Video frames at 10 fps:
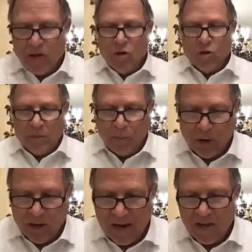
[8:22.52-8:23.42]
You could
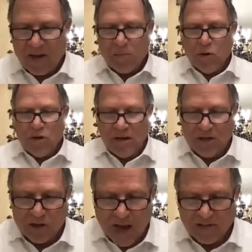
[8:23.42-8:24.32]
put it in the
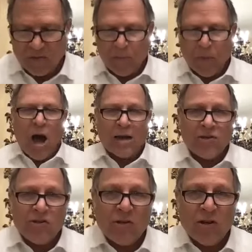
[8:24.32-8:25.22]
community chest
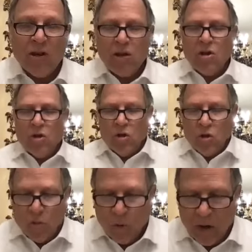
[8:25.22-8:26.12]
box,
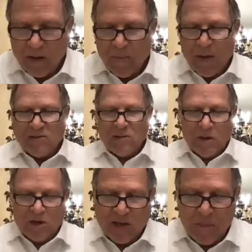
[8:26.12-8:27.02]
where in the base of
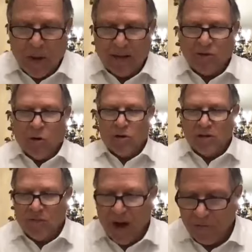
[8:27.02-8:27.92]
Midrash they bought
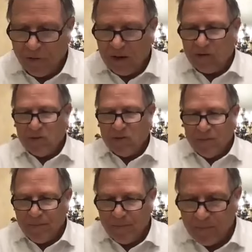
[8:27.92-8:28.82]
donative offerings,
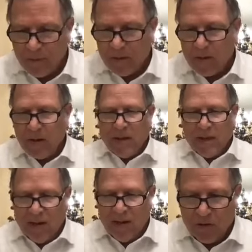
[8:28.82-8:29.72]

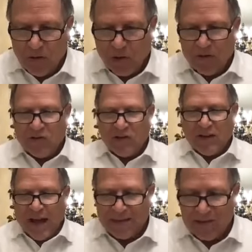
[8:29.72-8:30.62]
even though there's
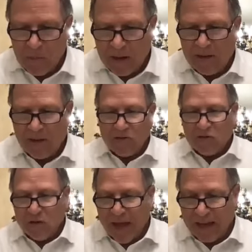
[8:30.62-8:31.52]
chatas money there.
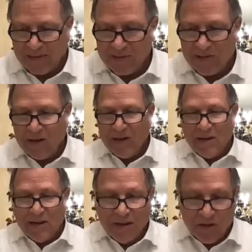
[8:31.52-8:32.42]
So that's
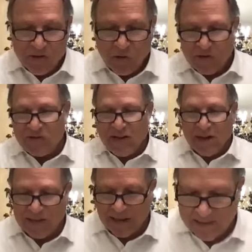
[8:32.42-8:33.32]
so
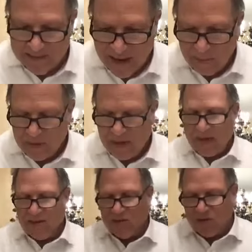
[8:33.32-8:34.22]
sounds like the same
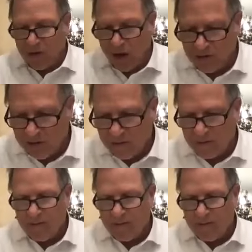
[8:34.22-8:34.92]
din as nazir.